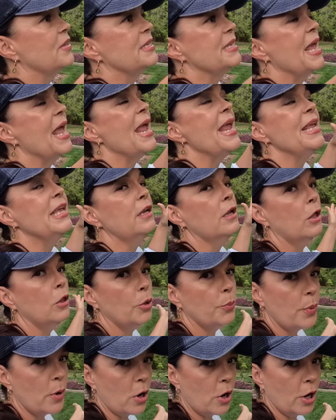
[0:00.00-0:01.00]
to take it all
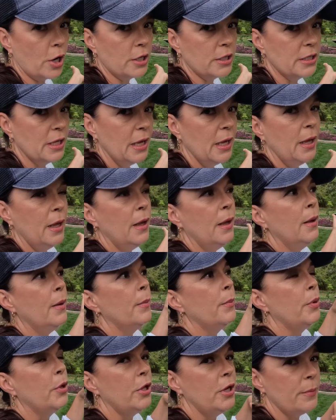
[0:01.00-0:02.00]
apart,
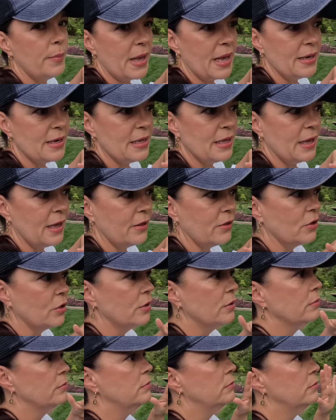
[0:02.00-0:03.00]
put it back together.